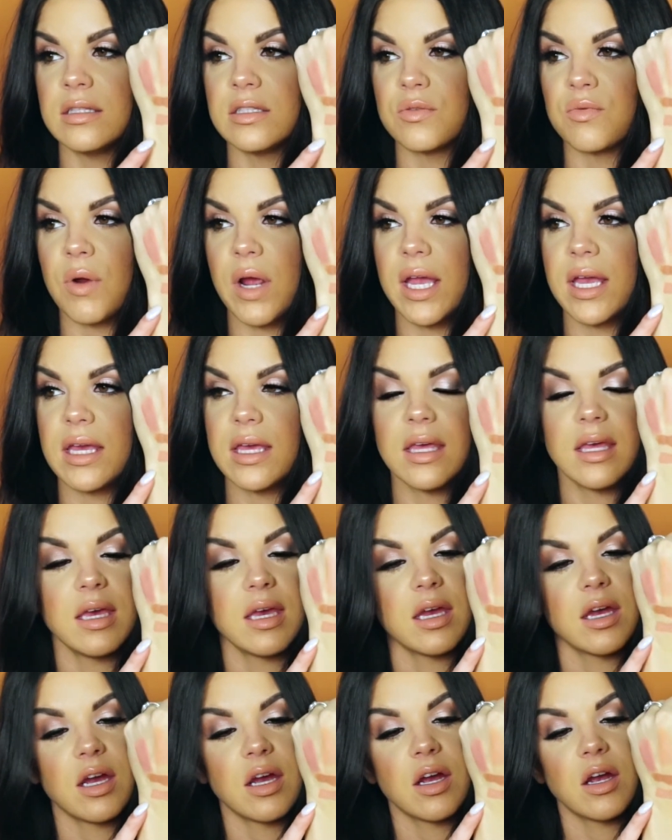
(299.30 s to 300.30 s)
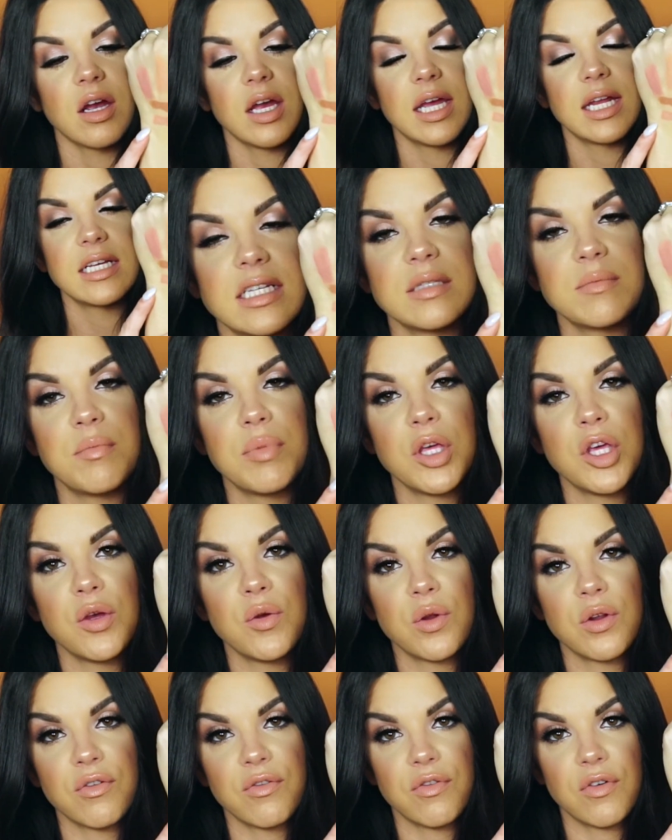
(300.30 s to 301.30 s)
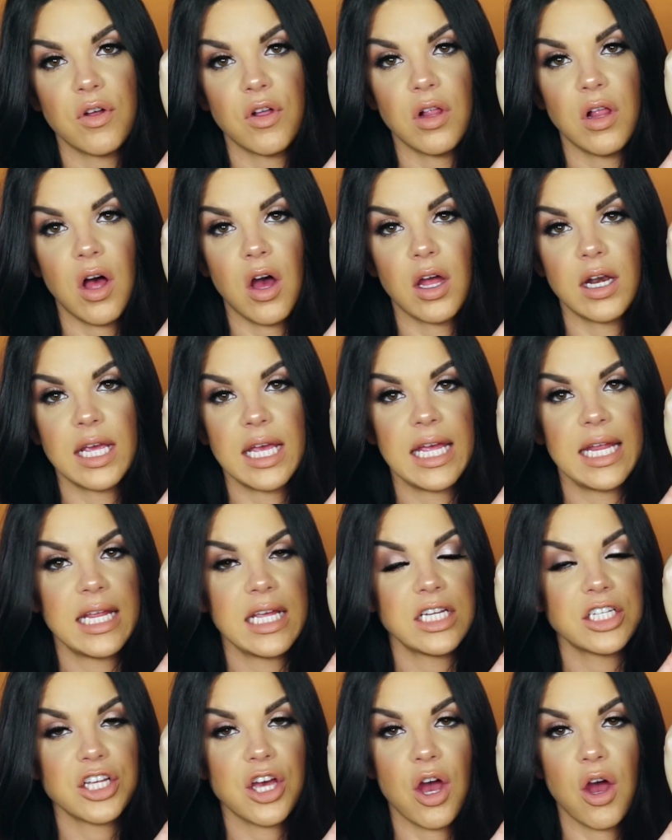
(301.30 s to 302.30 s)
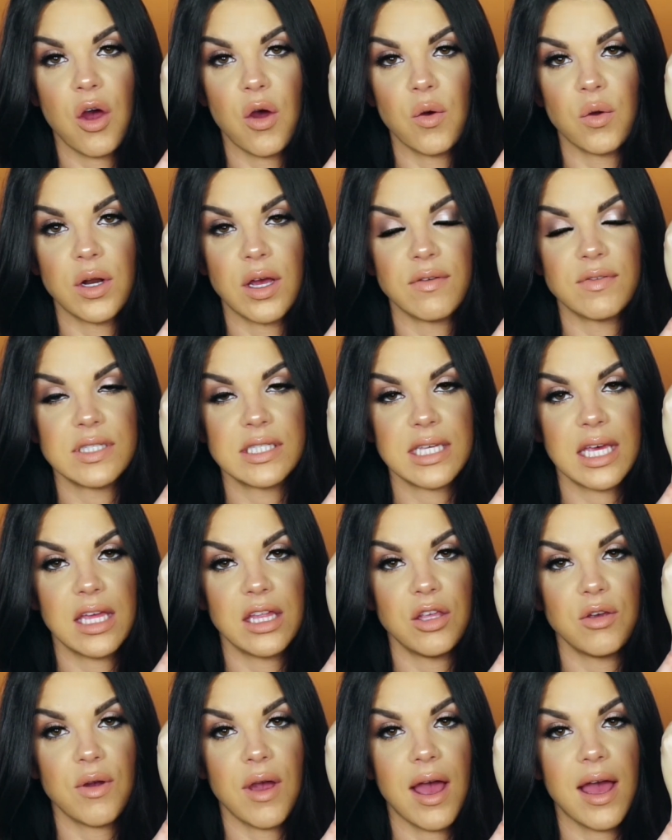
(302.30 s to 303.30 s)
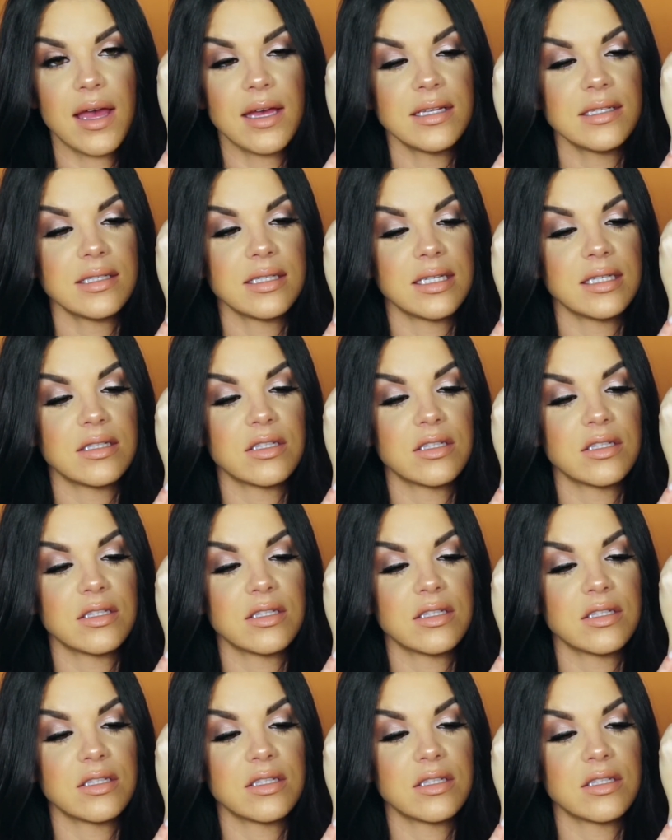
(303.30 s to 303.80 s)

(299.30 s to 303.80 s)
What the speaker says: It's right here. It is beautiful on any tone of skin, you guys.